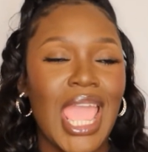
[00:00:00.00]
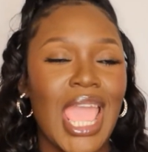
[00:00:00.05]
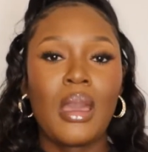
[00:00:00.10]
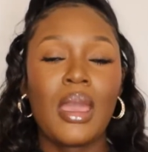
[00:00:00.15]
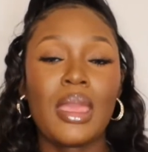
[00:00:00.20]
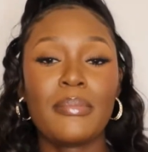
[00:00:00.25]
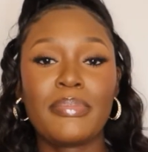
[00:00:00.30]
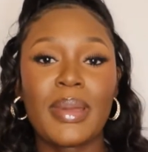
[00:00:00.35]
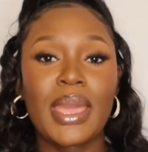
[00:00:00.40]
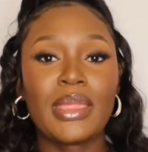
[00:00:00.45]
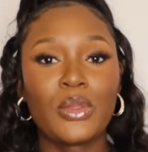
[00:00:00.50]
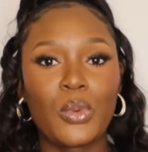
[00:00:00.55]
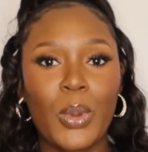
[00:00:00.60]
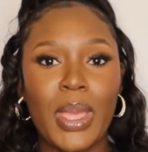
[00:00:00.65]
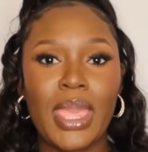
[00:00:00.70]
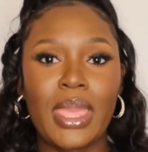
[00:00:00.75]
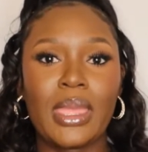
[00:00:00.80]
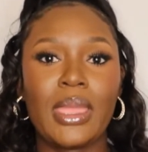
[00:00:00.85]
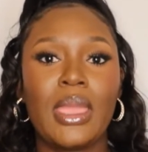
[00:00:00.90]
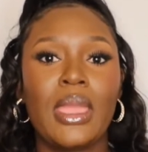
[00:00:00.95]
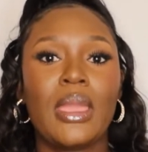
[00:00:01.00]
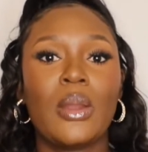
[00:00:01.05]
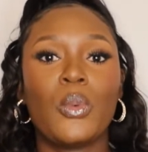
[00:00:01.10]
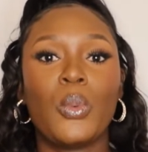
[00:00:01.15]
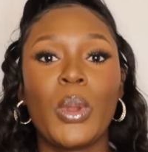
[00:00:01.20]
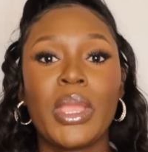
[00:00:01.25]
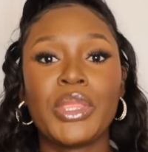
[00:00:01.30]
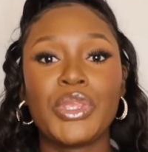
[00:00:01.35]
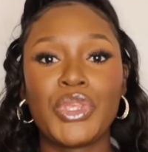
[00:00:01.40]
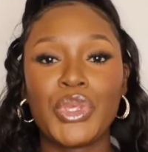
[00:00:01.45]
And by the way,
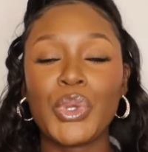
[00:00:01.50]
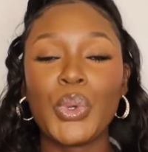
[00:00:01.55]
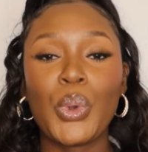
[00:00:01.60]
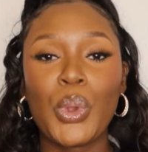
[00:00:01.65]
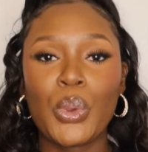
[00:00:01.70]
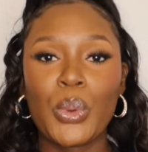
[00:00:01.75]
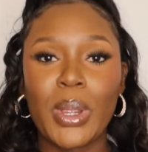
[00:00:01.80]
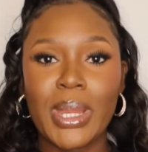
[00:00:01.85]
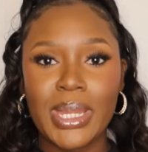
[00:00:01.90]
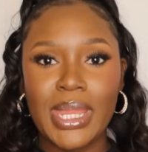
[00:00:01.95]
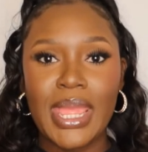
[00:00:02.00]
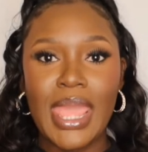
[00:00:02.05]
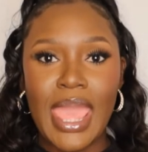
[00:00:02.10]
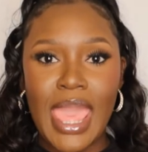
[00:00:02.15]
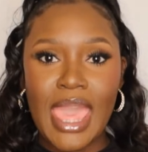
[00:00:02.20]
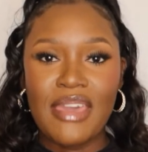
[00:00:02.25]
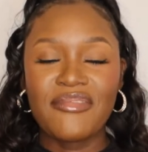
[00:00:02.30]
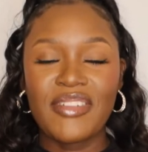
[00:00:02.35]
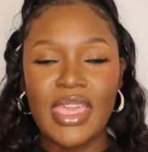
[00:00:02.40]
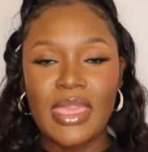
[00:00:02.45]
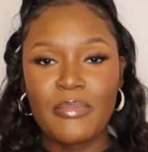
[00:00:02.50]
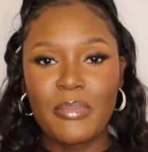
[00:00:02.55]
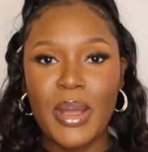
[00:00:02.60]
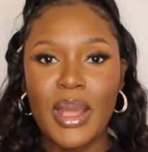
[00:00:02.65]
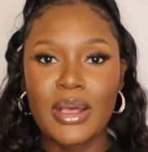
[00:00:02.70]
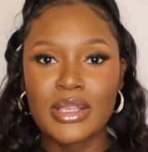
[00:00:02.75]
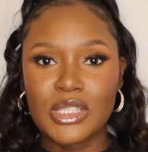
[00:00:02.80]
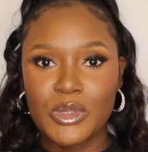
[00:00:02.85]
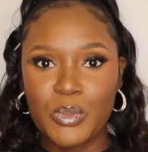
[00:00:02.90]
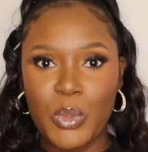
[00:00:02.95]
when you already have a
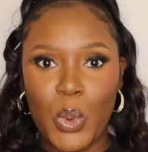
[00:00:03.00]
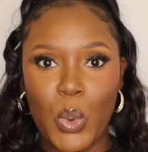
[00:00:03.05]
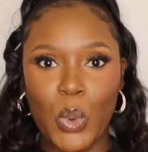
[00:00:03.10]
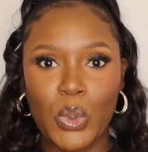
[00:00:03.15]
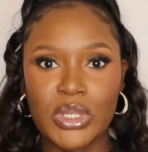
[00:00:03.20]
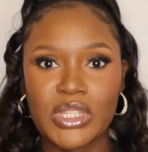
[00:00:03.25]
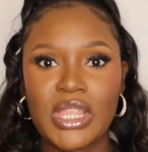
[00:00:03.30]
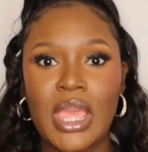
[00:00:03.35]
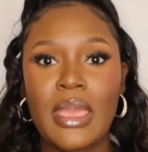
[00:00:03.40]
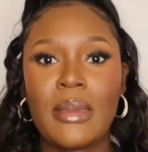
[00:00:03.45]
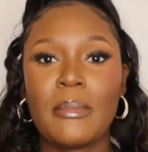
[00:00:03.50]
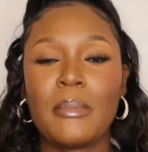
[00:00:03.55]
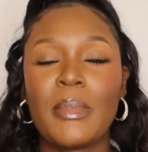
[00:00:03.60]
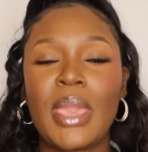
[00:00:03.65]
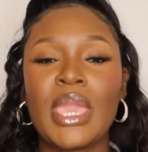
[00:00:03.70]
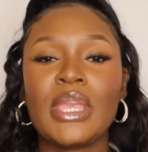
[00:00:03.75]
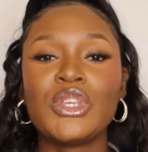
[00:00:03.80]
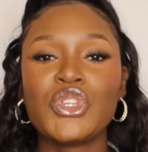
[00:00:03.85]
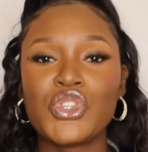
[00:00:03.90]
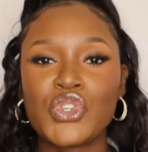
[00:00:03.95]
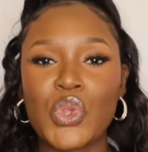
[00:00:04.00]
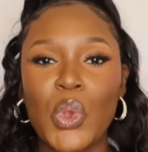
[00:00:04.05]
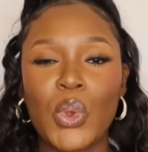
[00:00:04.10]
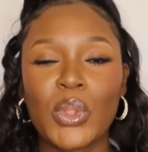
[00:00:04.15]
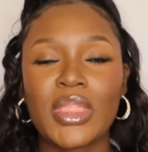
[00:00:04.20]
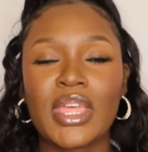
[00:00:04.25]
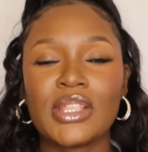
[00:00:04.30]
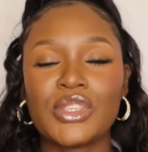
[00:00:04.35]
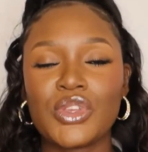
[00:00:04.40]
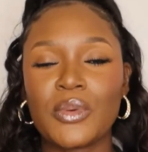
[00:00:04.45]
passport, make sure
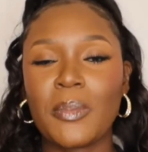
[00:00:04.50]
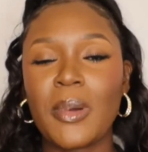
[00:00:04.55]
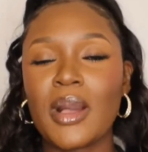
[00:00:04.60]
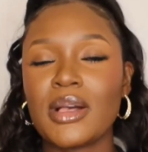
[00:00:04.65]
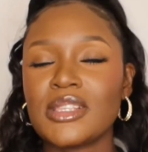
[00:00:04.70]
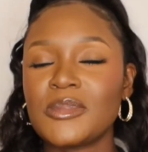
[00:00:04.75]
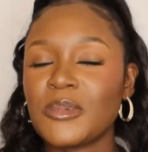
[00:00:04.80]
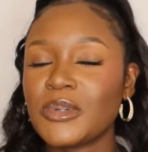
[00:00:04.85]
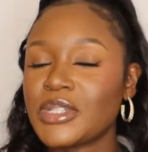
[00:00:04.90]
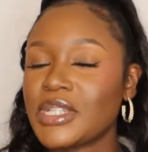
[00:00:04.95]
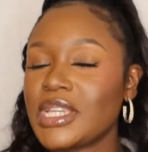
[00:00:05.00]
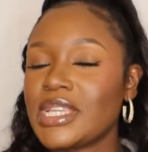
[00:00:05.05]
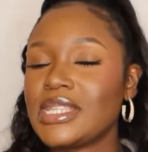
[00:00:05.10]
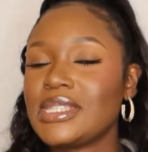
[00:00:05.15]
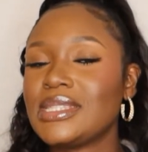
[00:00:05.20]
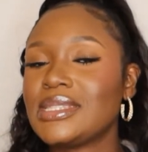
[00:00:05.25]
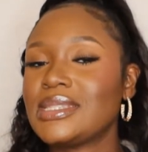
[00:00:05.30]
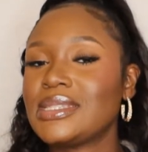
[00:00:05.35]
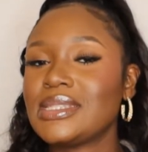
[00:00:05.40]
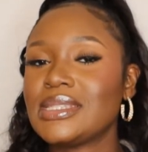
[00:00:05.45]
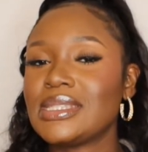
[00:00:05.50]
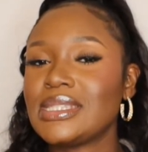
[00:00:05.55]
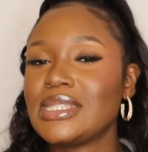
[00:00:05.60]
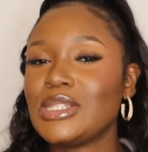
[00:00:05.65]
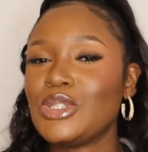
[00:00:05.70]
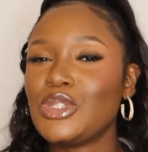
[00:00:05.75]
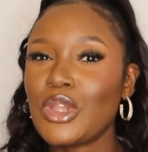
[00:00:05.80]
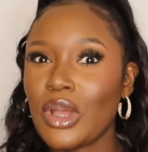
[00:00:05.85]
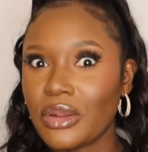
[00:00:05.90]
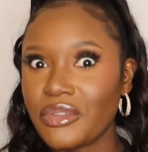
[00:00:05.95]
that your passport is
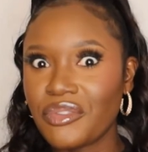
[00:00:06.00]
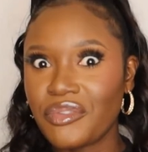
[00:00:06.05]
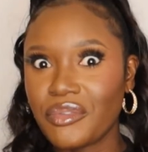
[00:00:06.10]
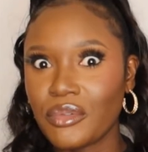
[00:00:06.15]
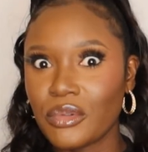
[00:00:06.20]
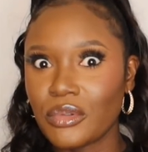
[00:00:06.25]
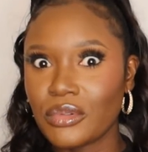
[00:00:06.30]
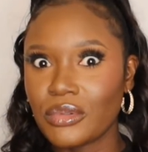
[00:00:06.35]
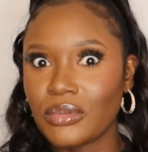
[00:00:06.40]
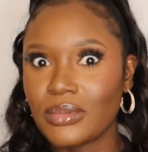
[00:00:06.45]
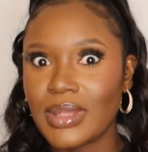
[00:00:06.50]
not full.